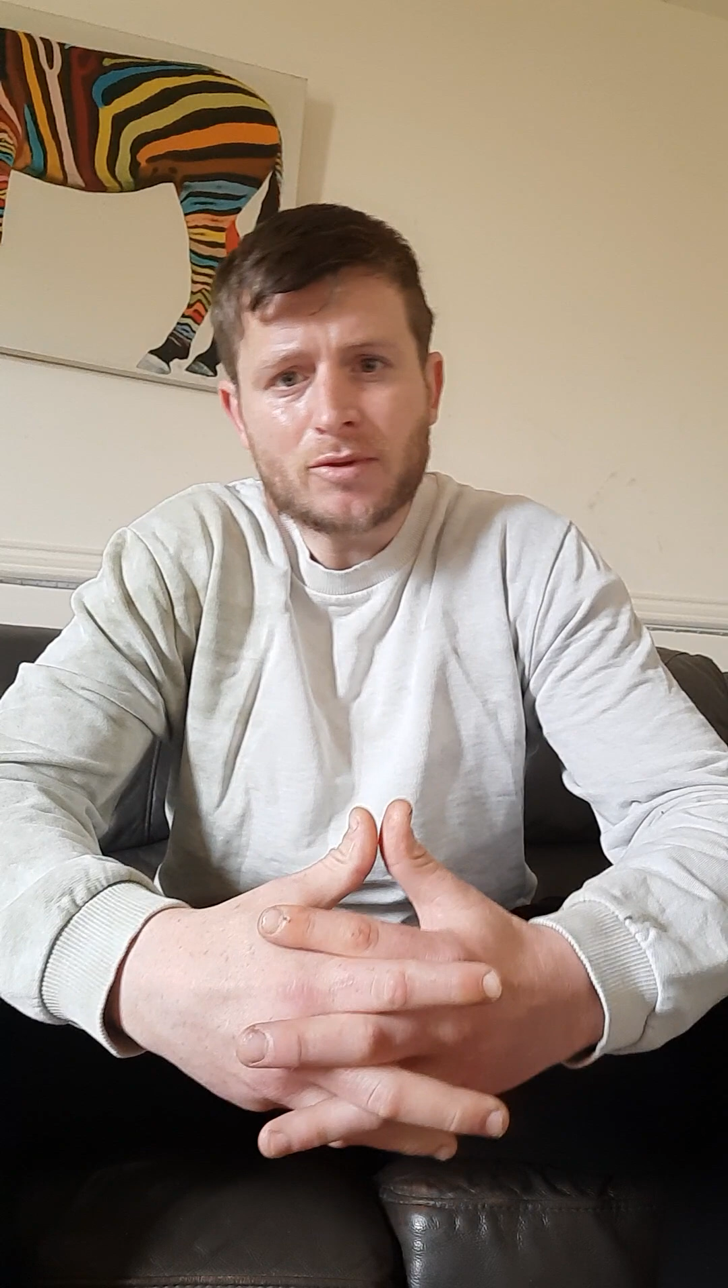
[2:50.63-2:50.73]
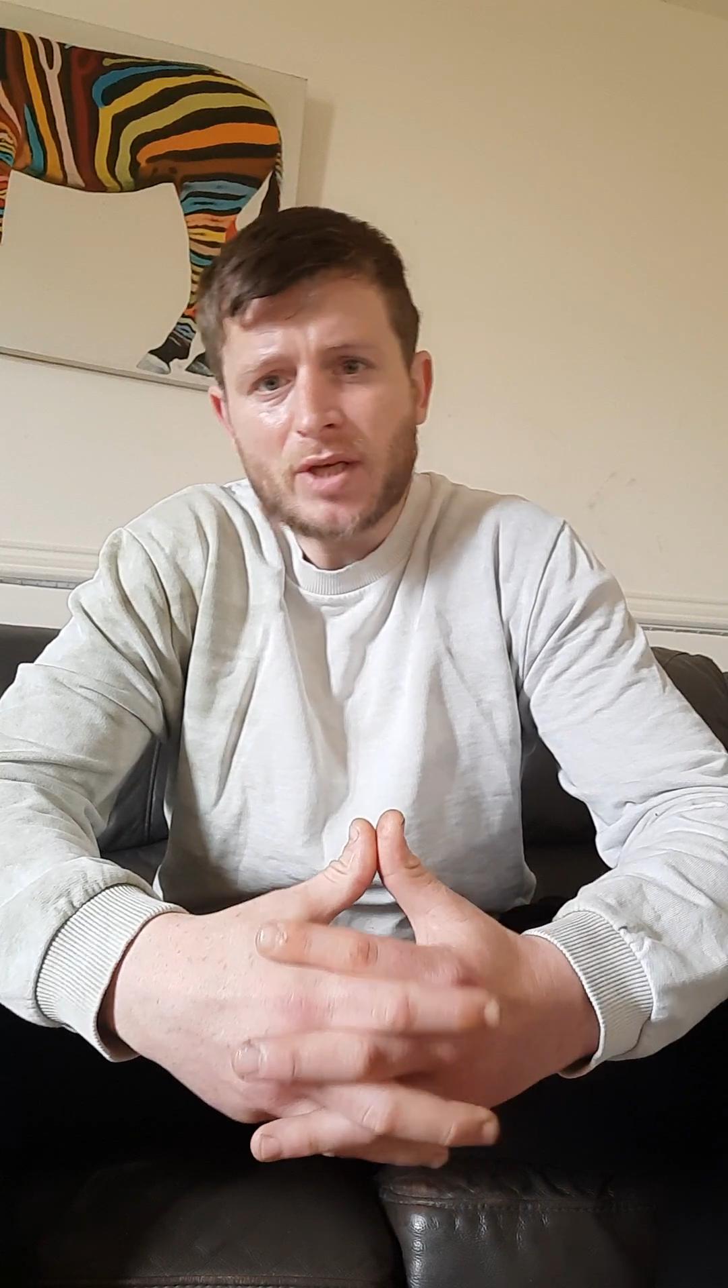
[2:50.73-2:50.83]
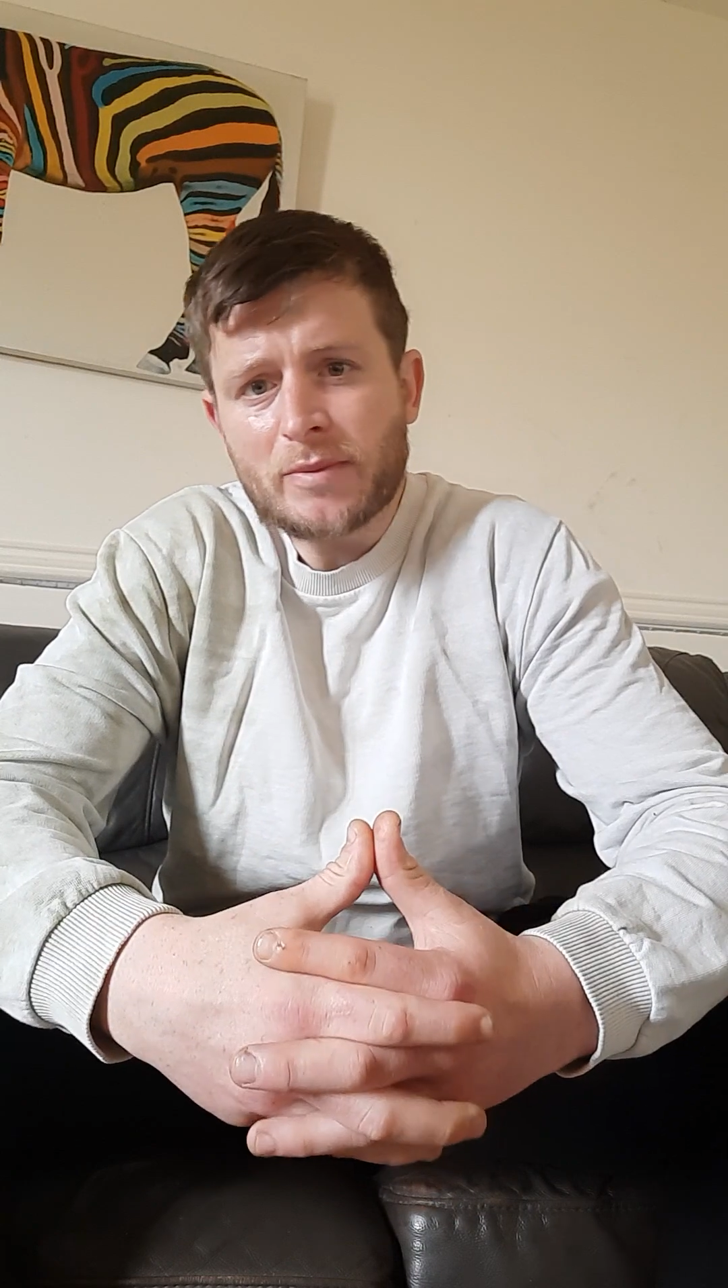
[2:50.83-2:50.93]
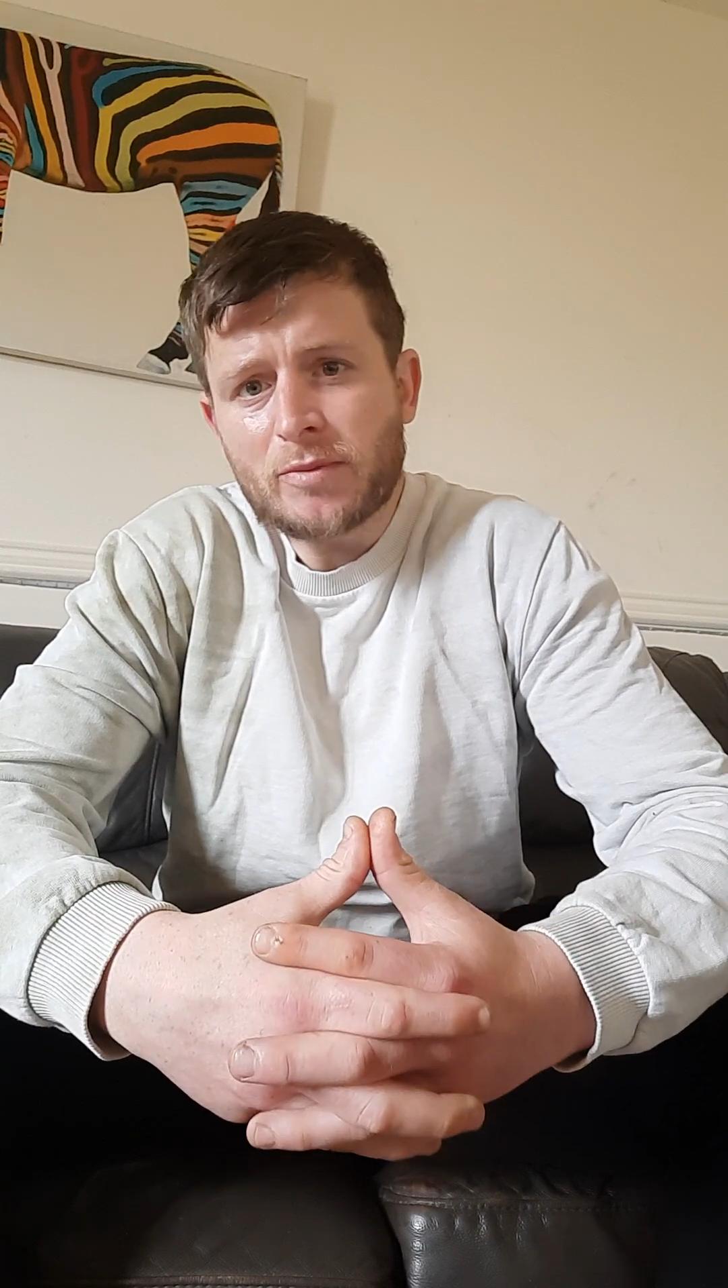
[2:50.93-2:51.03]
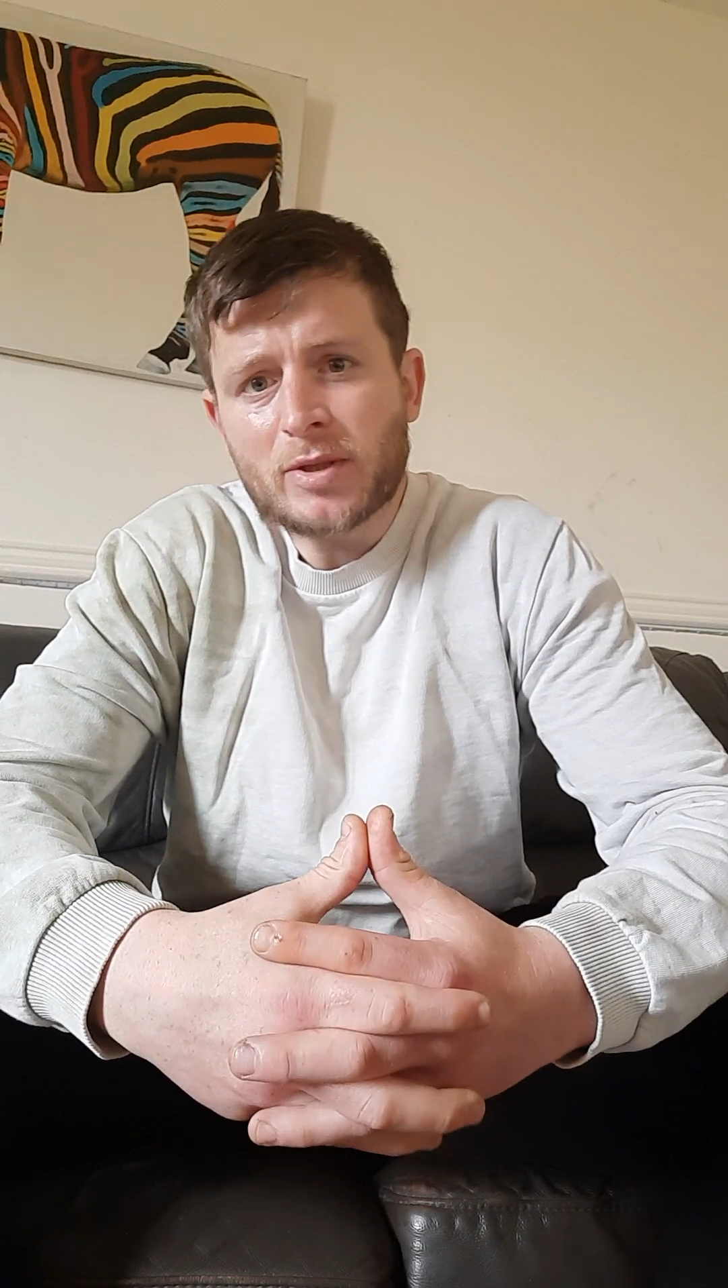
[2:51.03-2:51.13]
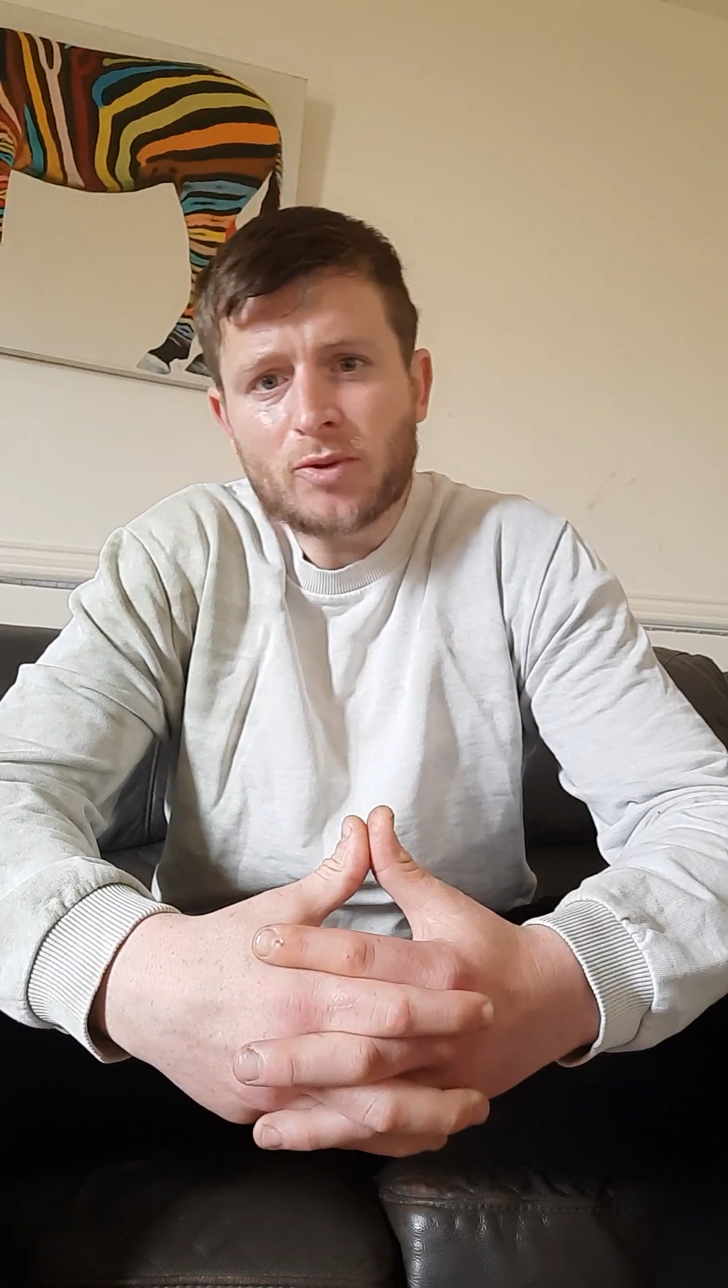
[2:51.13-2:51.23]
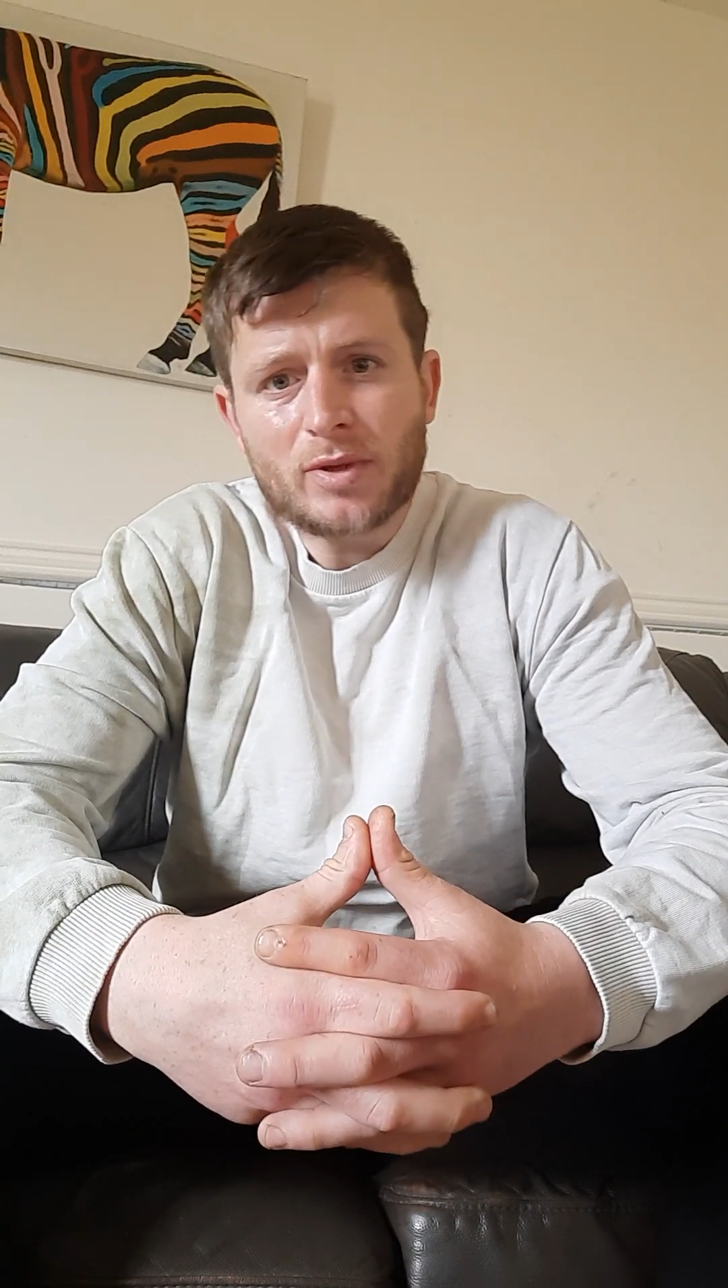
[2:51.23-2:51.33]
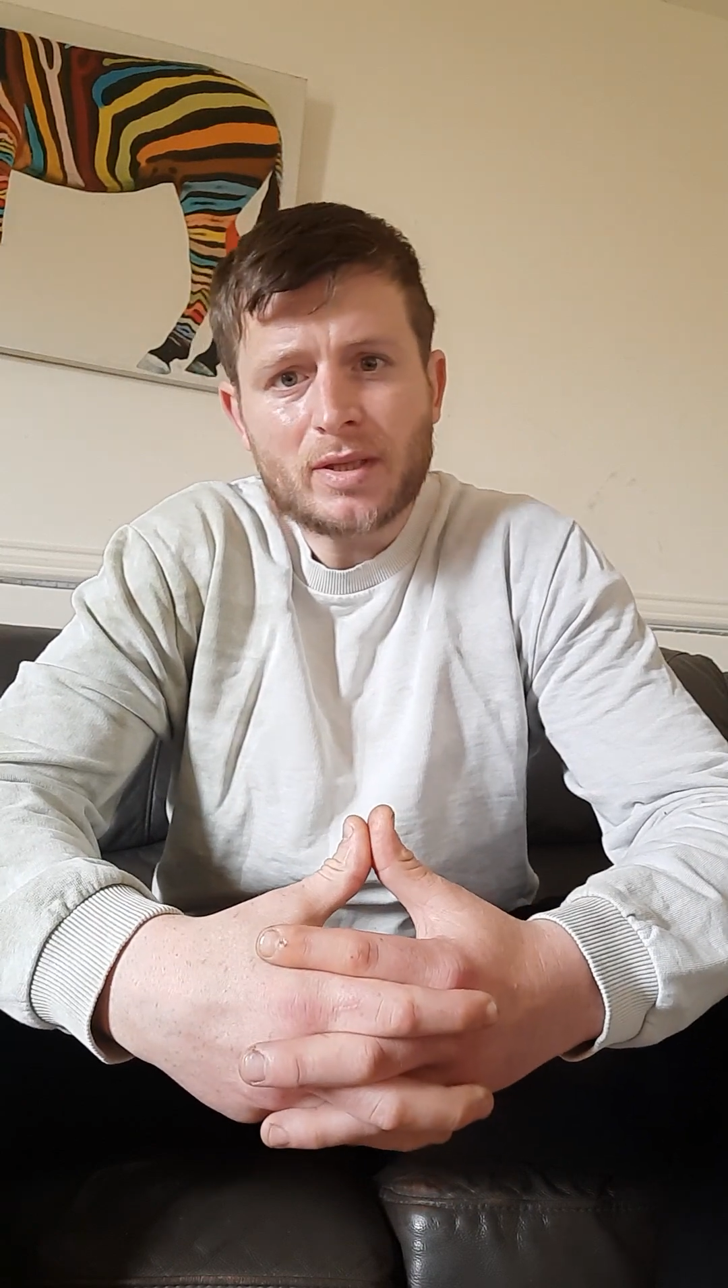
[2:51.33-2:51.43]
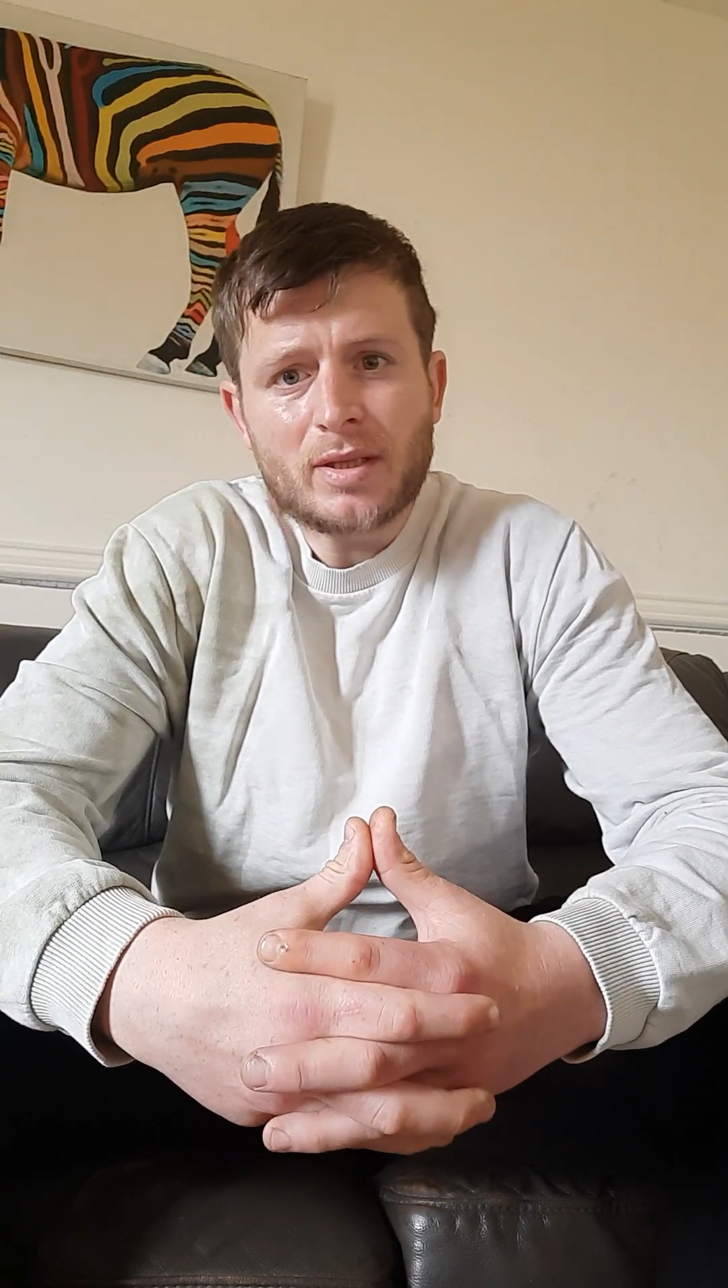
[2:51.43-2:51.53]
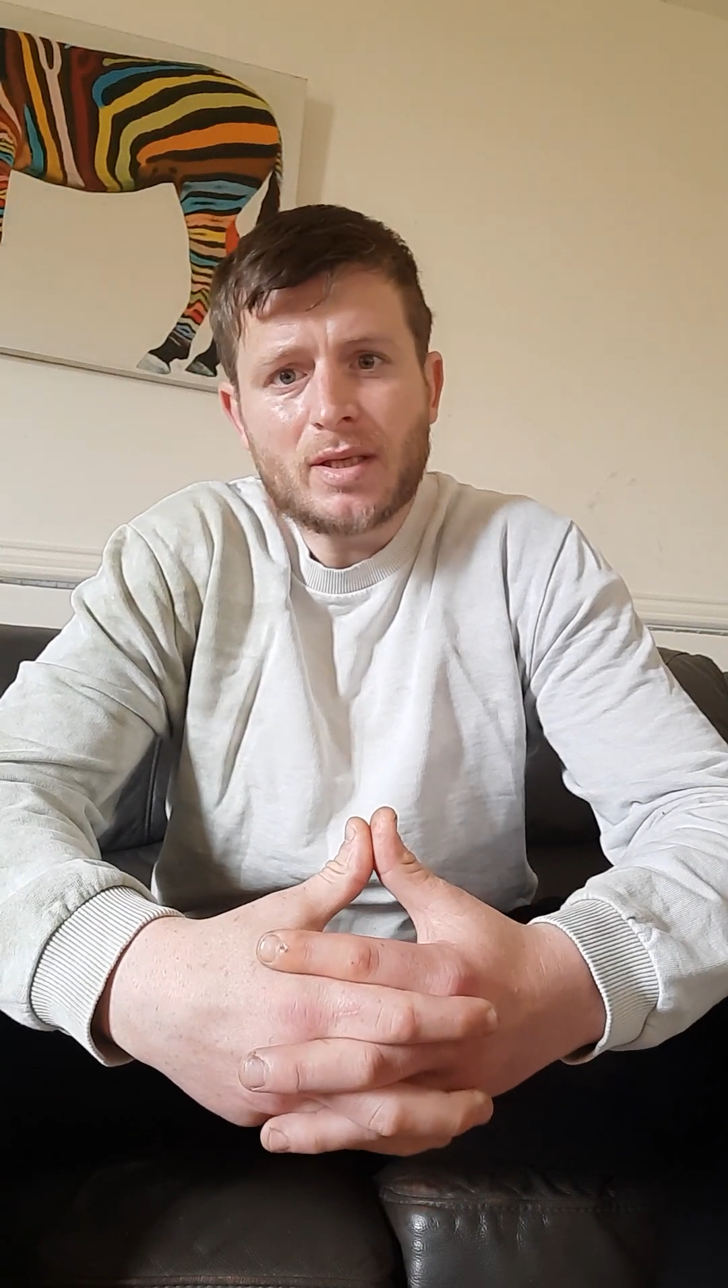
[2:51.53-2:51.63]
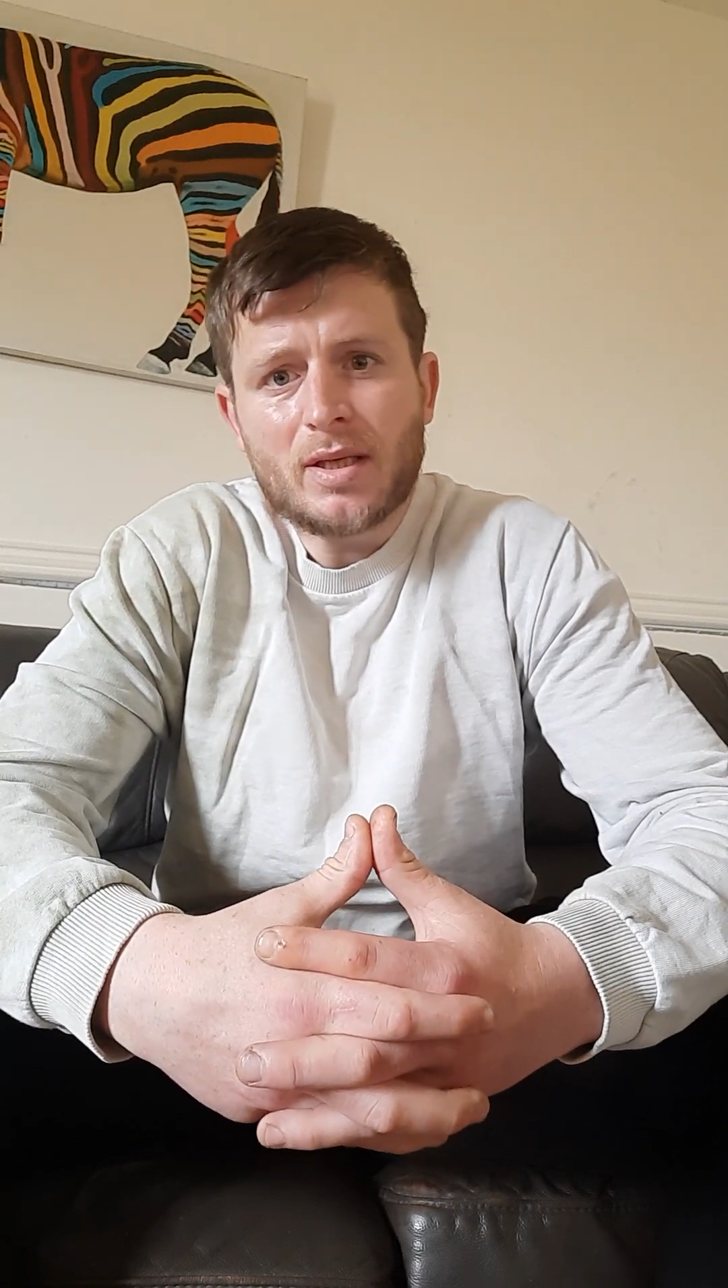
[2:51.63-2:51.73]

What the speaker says: tried to beat my door in.